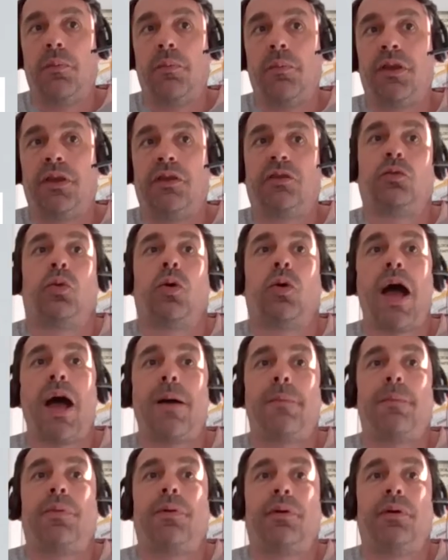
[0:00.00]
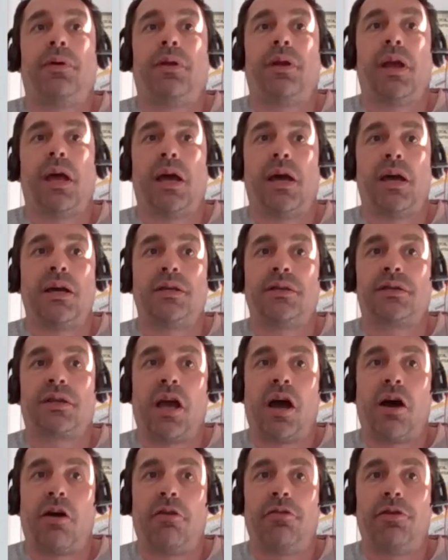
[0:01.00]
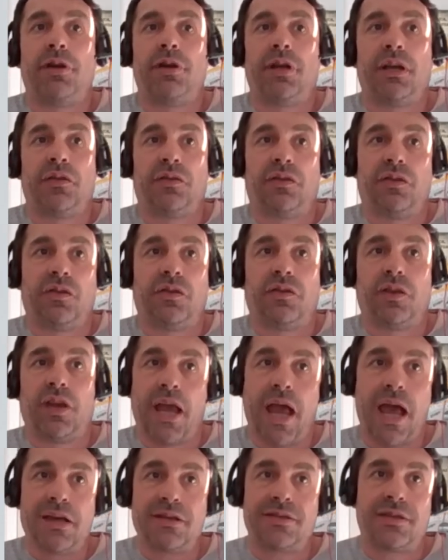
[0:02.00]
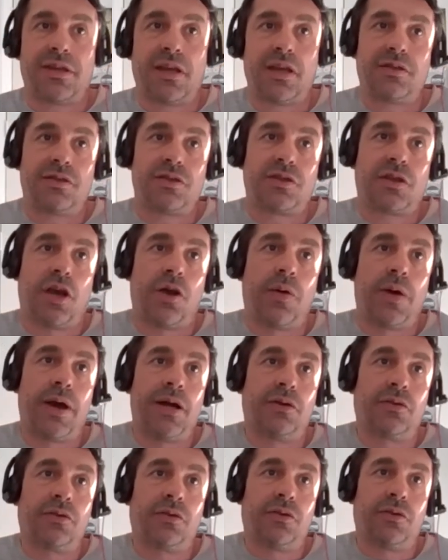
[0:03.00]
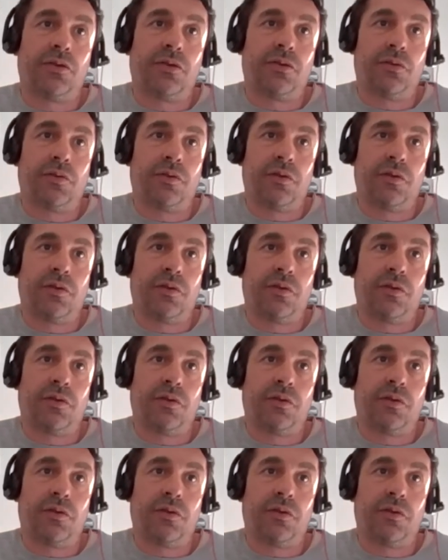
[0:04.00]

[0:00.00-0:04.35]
This will happen as current existing assets go out of